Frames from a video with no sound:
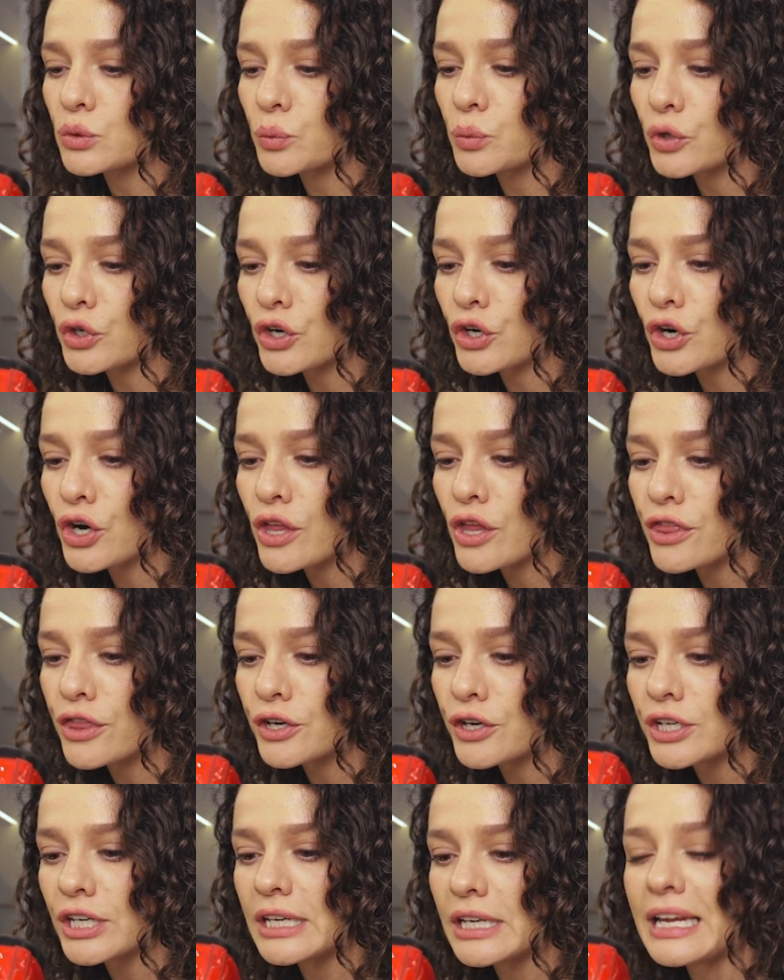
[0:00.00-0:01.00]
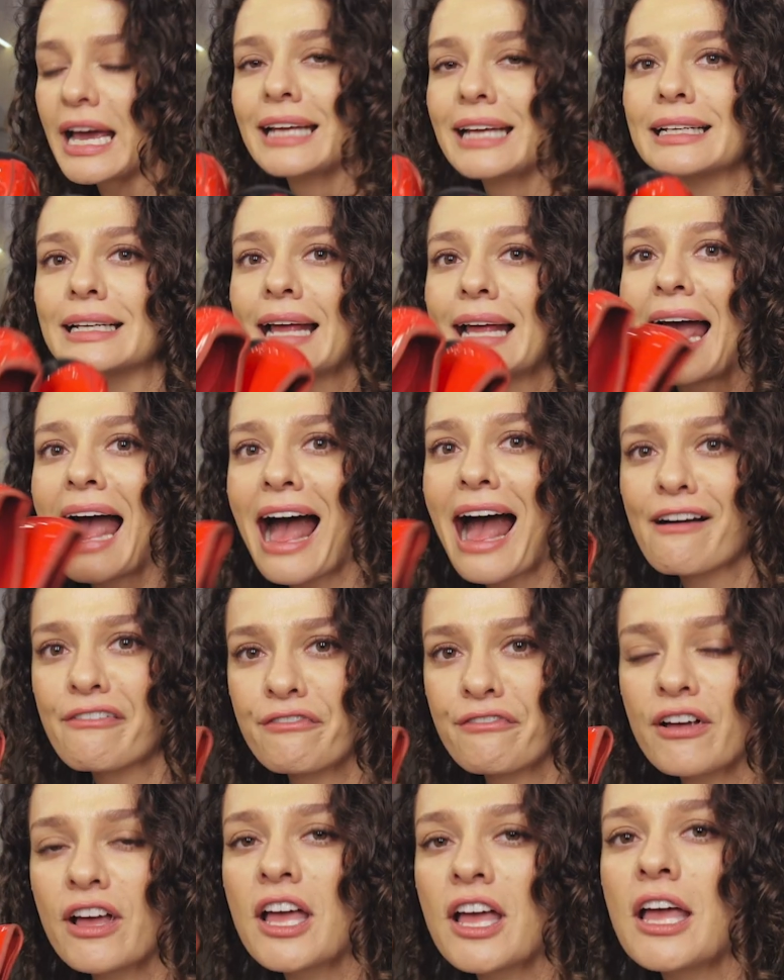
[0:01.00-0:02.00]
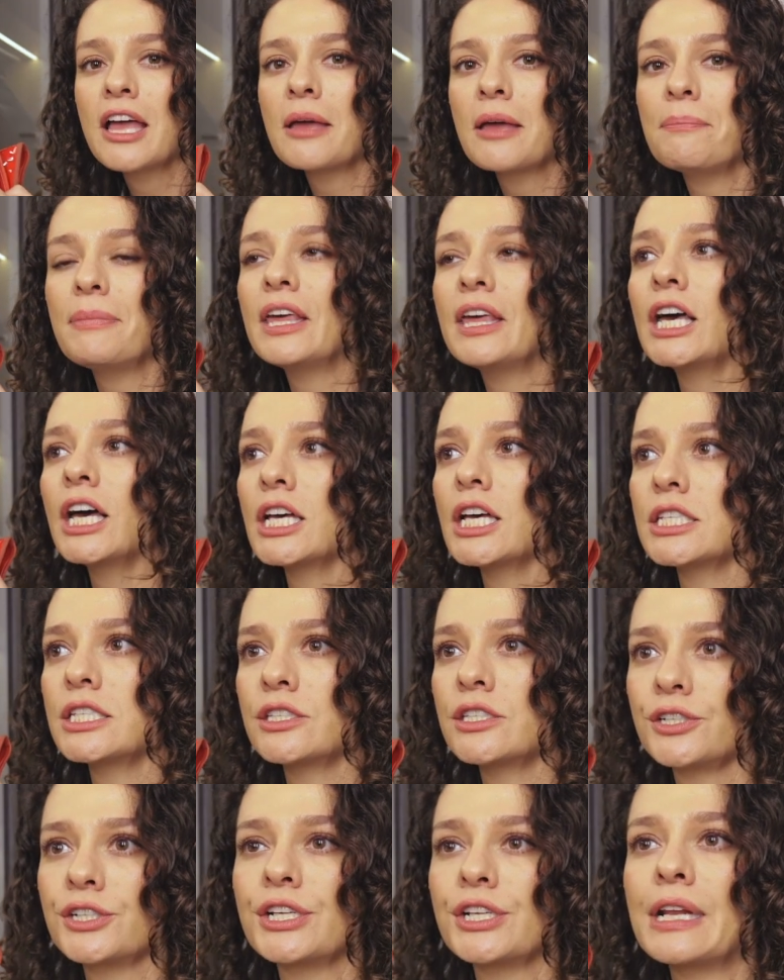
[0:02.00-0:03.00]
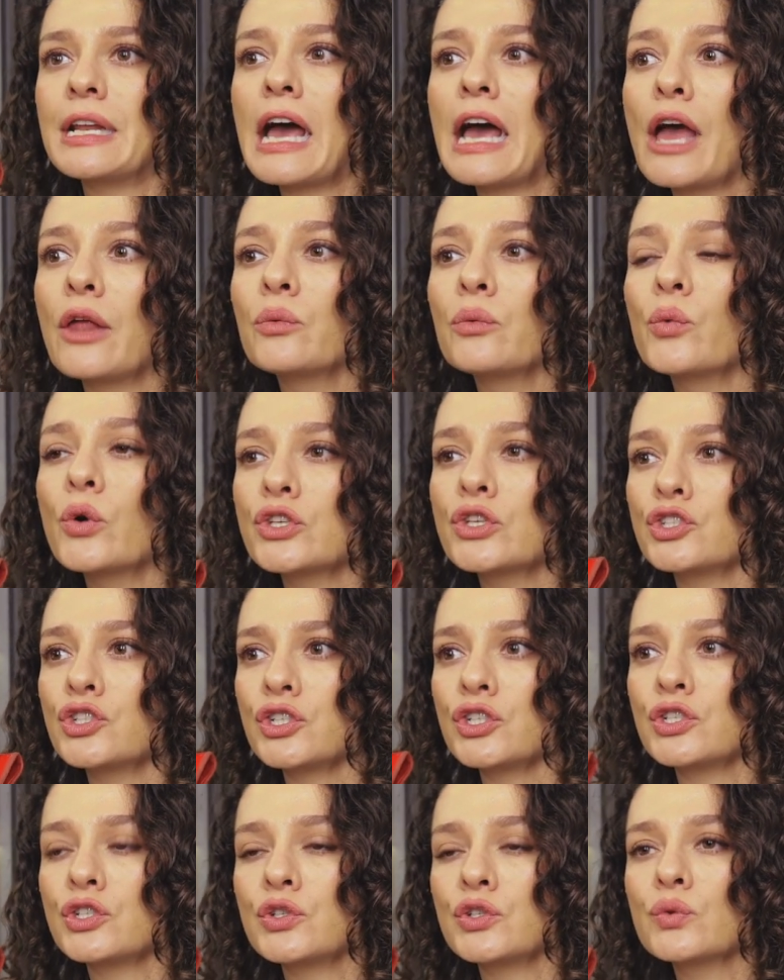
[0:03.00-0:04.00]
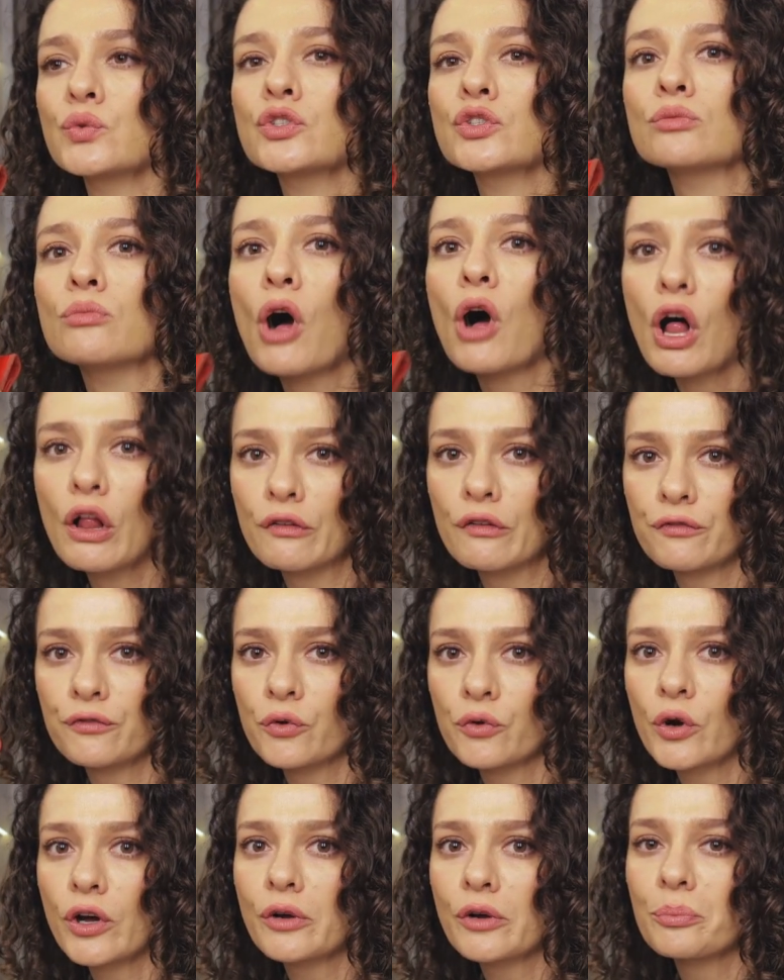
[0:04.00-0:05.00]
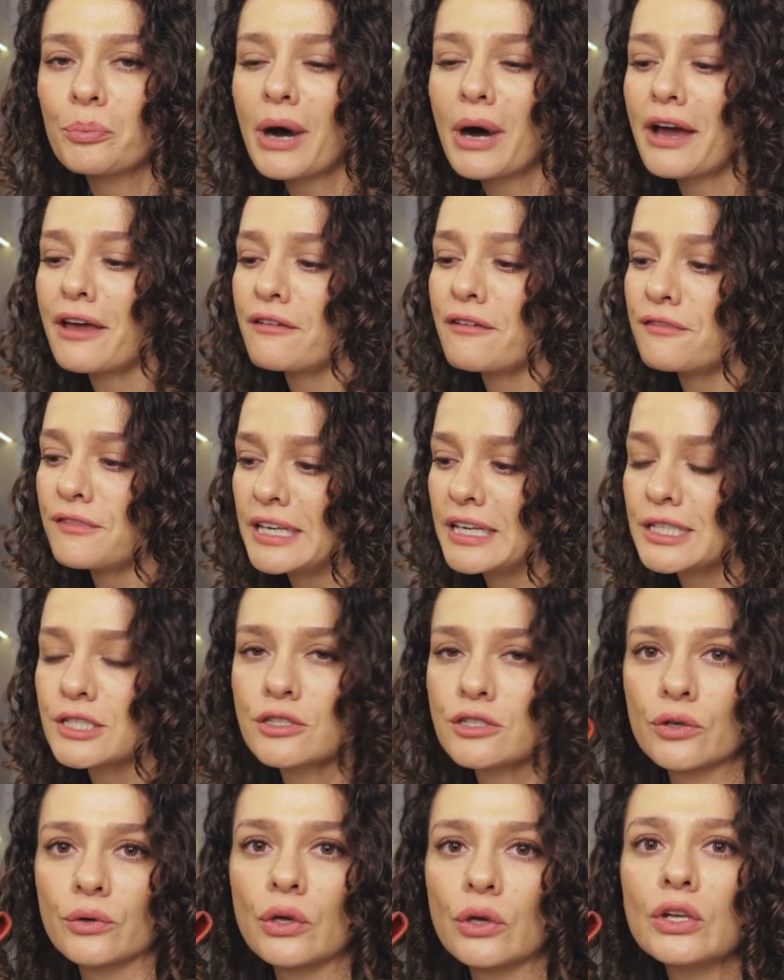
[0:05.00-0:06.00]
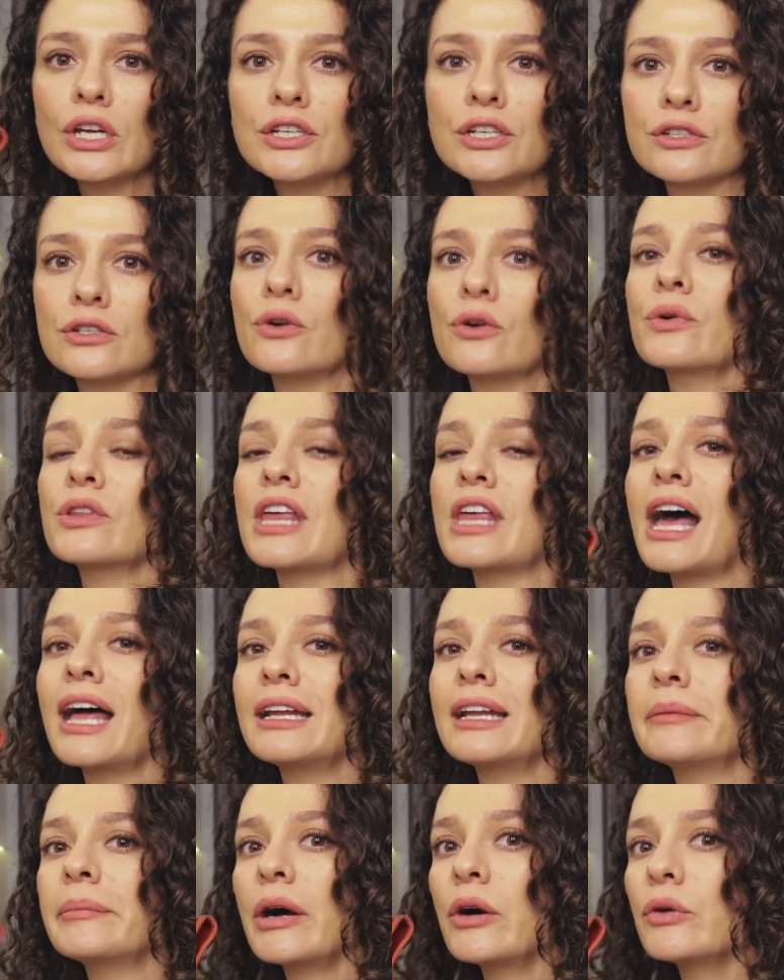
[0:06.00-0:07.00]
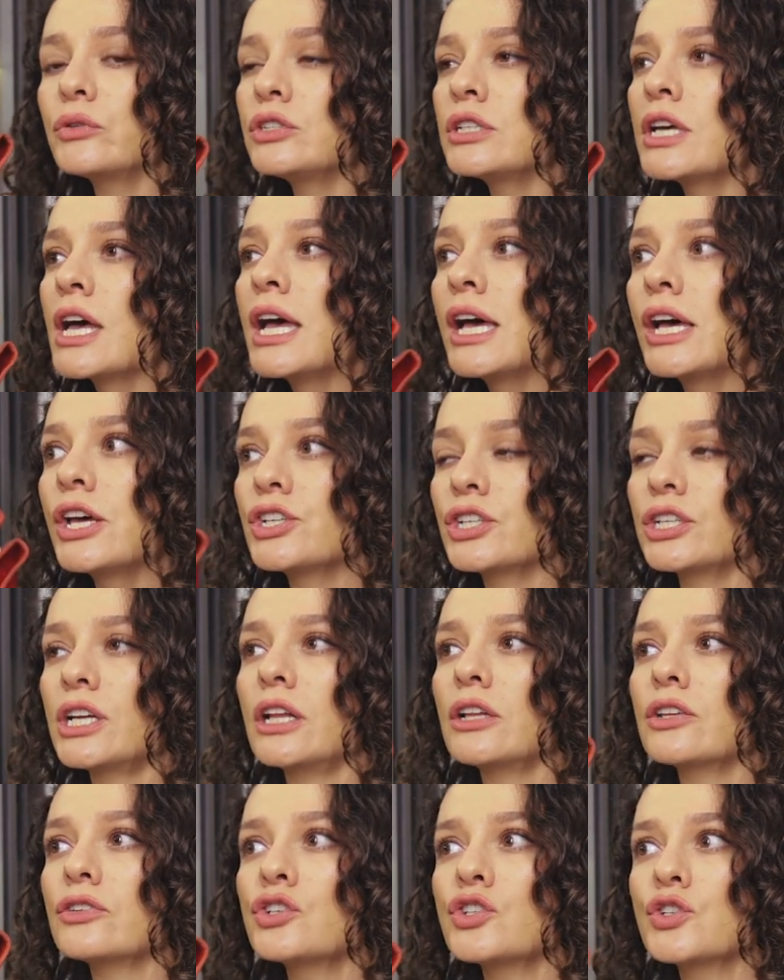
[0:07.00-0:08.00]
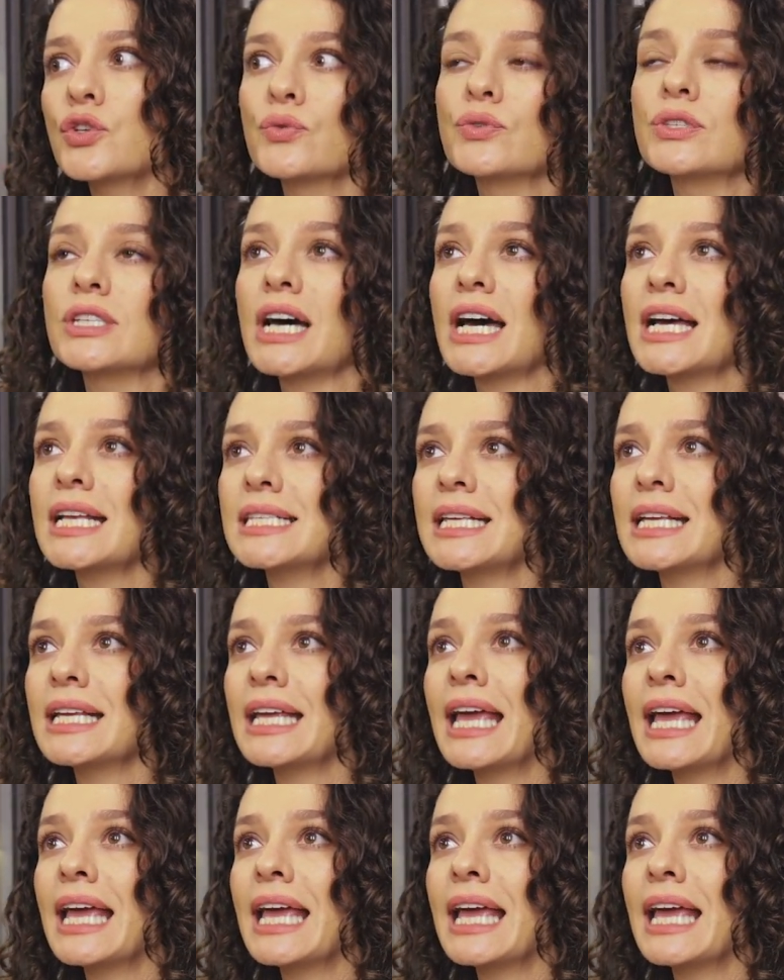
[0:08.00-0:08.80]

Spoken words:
were 39 and a half because 39 was just too small for my feet. So you need to know that about Chanel shoe sizing.